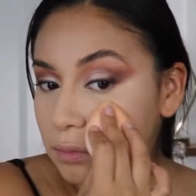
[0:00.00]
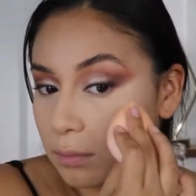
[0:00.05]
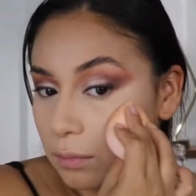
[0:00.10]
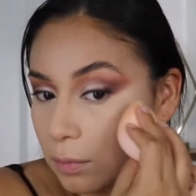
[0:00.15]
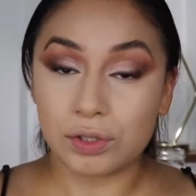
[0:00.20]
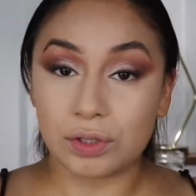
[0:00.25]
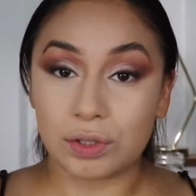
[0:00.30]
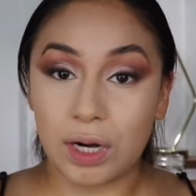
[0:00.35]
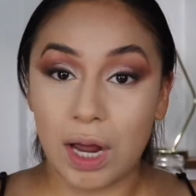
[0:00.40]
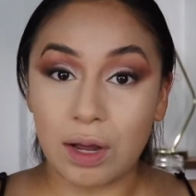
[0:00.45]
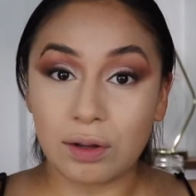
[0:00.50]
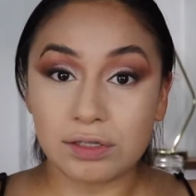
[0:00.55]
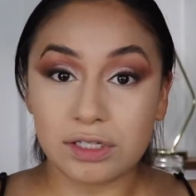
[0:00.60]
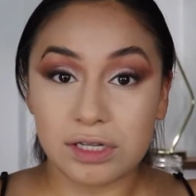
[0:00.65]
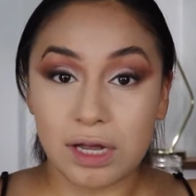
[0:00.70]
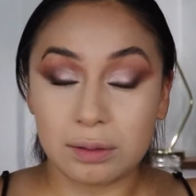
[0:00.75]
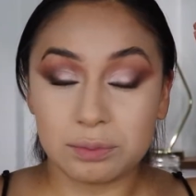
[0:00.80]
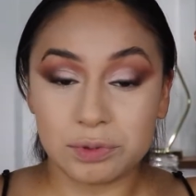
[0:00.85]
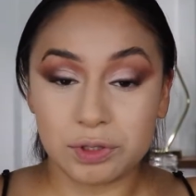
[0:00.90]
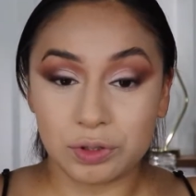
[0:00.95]
So now it's
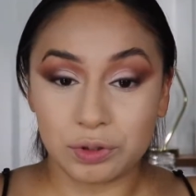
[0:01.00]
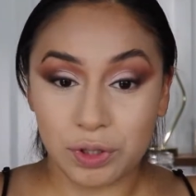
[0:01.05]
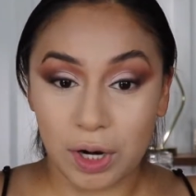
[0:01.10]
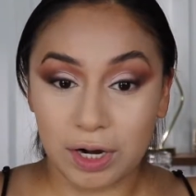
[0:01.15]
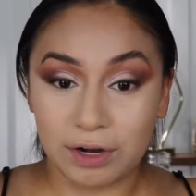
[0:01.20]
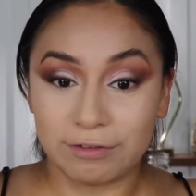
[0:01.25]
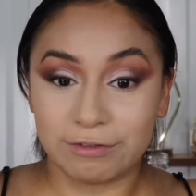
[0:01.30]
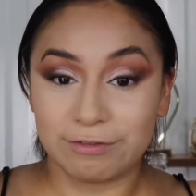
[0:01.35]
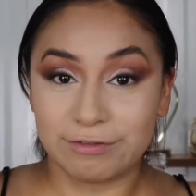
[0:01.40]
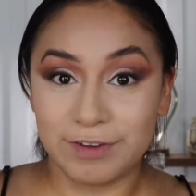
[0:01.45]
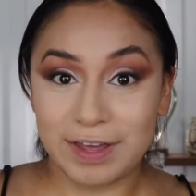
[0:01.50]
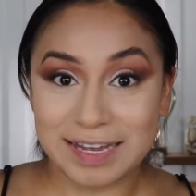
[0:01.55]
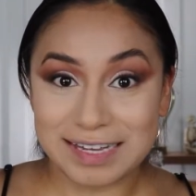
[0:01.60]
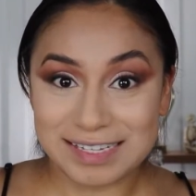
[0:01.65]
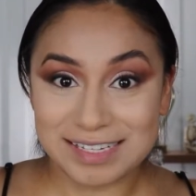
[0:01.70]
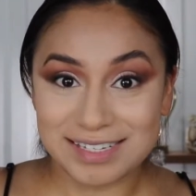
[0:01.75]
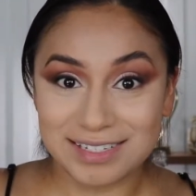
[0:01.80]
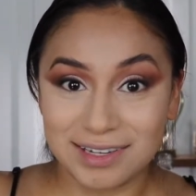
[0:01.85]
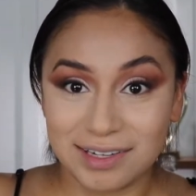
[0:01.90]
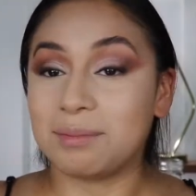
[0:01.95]
time to try to
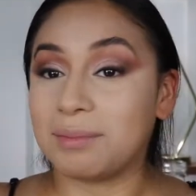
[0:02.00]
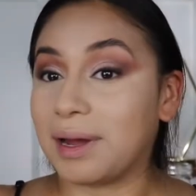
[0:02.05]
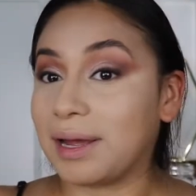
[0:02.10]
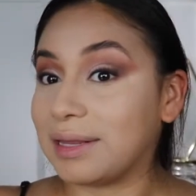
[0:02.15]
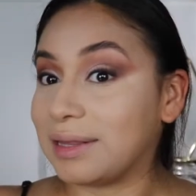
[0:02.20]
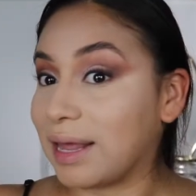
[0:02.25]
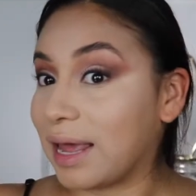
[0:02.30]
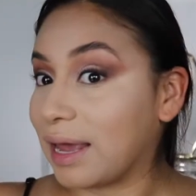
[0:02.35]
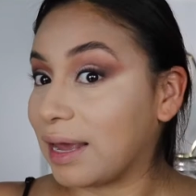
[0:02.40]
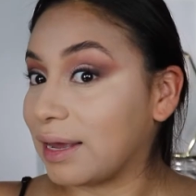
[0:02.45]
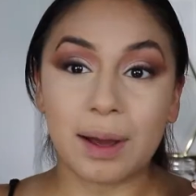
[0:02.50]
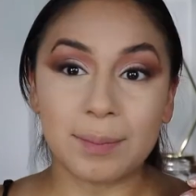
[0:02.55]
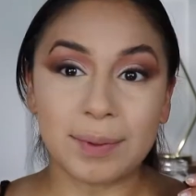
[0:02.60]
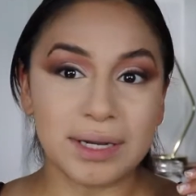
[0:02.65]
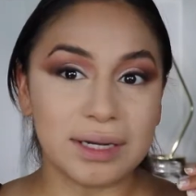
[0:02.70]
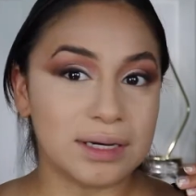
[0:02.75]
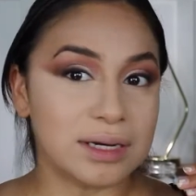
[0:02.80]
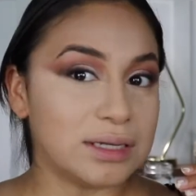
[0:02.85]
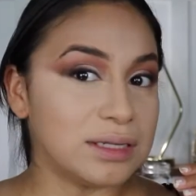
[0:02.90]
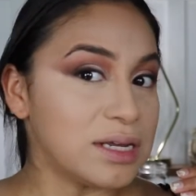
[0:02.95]
fix my light. I
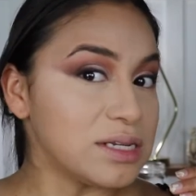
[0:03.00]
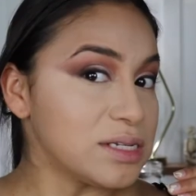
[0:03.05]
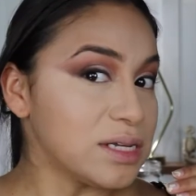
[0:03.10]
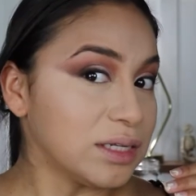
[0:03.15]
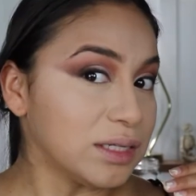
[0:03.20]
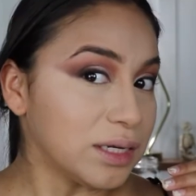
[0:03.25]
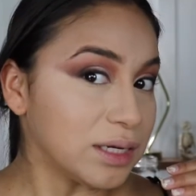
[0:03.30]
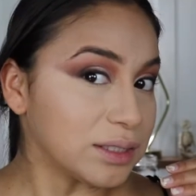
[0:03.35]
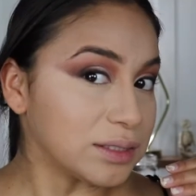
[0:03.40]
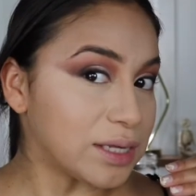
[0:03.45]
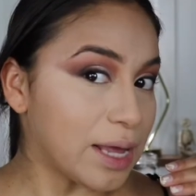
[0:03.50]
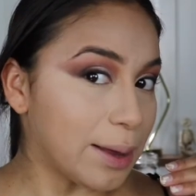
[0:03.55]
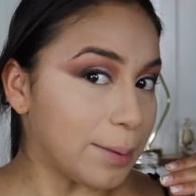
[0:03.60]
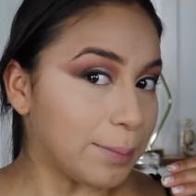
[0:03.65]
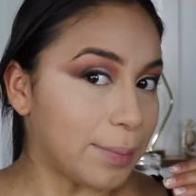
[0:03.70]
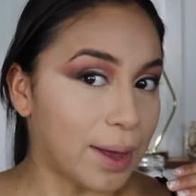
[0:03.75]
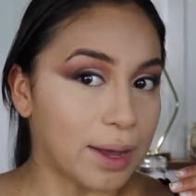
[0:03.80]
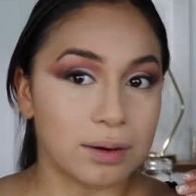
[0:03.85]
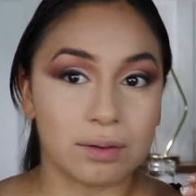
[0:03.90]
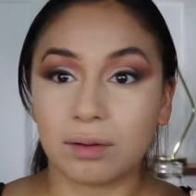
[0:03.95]
mean, it doesn't look that
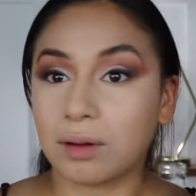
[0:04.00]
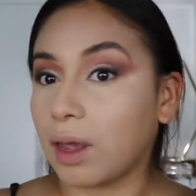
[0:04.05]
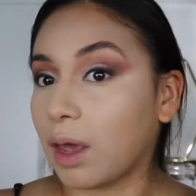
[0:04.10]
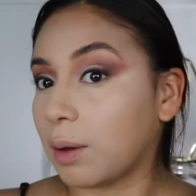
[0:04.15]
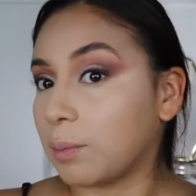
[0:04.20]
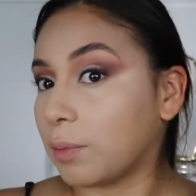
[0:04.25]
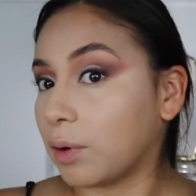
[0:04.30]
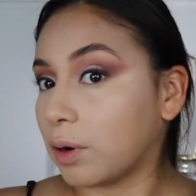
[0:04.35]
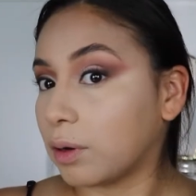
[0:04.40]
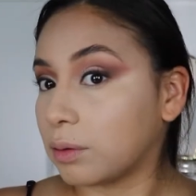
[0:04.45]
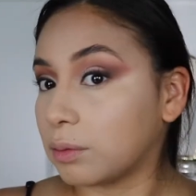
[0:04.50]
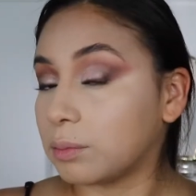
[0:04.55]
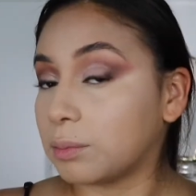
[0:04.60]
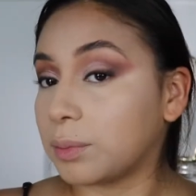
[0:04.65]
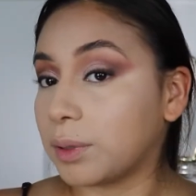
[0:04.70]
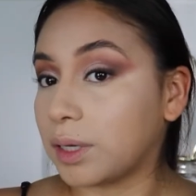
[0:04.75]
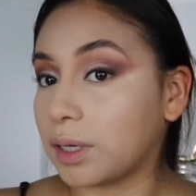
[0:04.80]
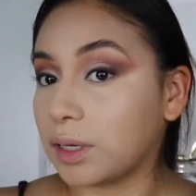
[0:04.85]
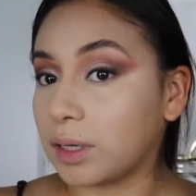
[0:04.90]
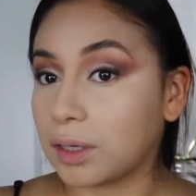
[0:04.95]
bad on camera,
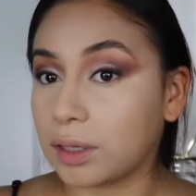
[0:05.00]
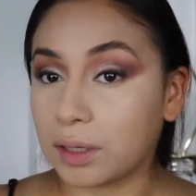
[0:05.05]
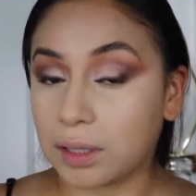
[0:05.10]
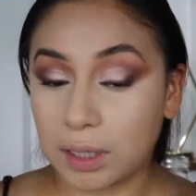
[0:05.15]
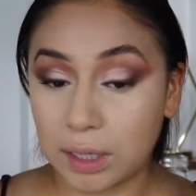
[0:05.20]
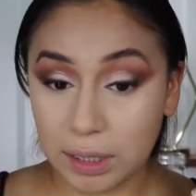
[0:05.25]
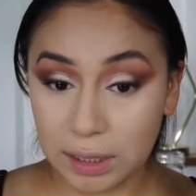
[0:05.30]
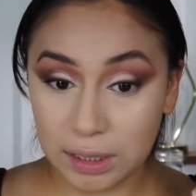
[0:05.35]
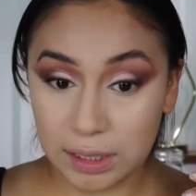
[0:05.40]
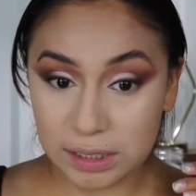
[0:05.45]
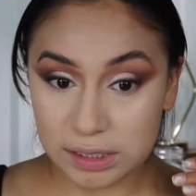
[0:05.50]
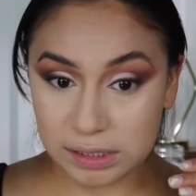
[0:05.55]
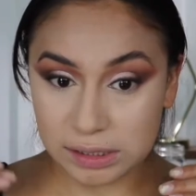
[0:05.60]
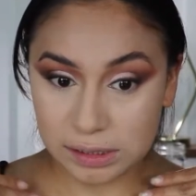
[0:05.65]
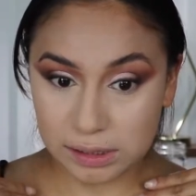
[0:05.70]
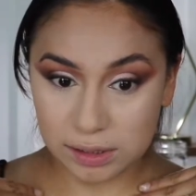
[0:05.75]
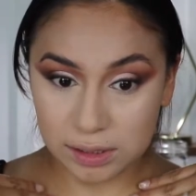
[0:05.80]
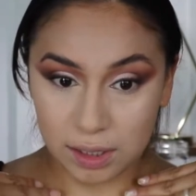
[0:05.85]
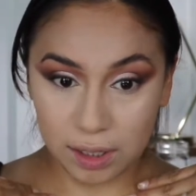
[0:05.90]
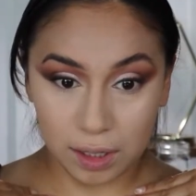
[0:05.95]
but it
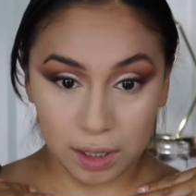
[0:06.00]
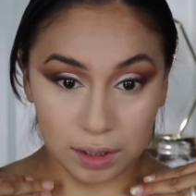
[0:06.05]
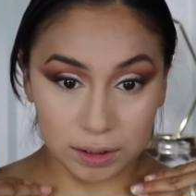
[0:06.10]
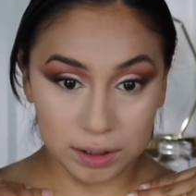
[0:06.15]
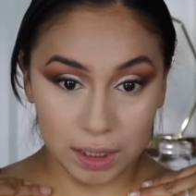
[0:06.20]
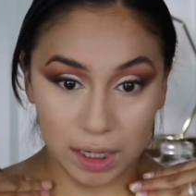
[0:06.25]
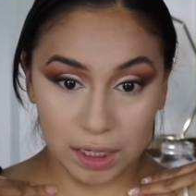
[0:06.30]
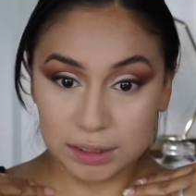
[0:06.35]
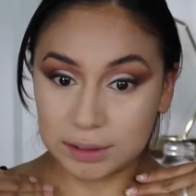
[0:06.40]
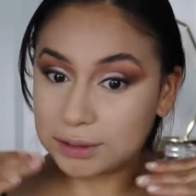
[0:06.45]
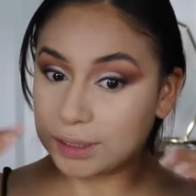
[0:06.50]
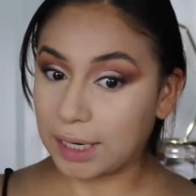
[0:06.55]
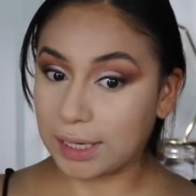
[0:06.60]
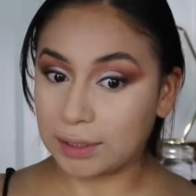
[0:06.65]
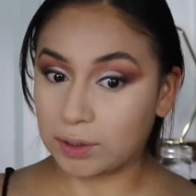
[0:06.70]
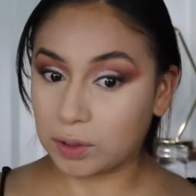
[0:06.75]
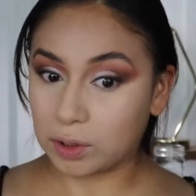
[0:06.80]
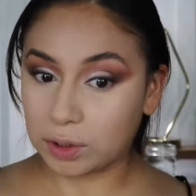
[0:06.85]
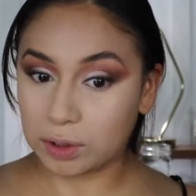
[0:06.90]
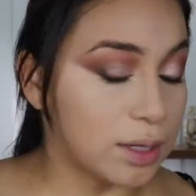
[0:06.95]
is a lot
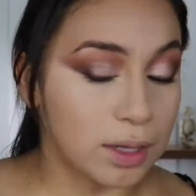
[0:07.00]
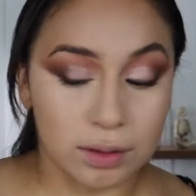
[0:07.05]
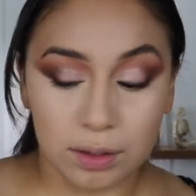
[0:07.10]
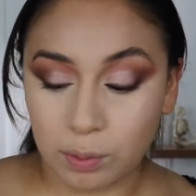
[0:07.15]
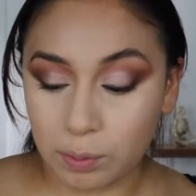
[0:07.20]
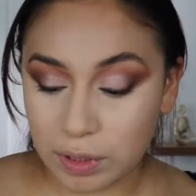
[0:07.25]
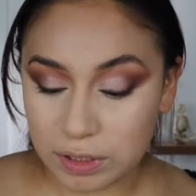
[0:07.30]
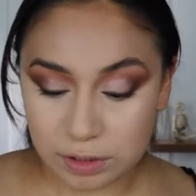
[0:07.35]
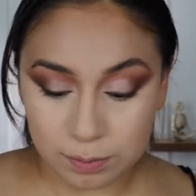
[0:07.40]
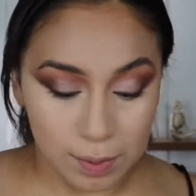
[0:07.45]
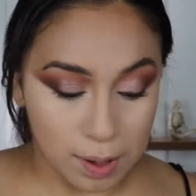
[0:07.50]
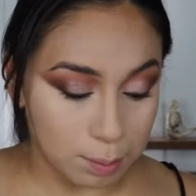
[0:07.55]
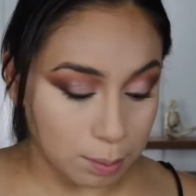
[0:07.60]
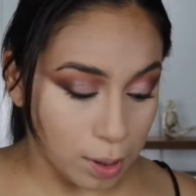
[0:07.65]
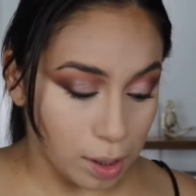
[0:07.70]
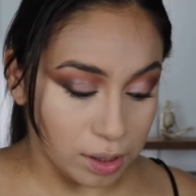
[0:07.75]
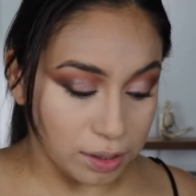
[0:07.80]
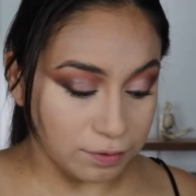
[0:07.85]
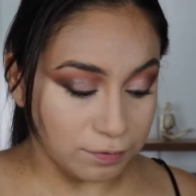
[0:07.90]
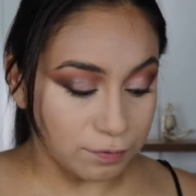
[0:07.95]
lighter than the rest of my
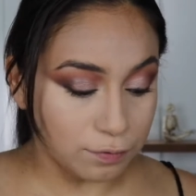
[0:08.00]
body.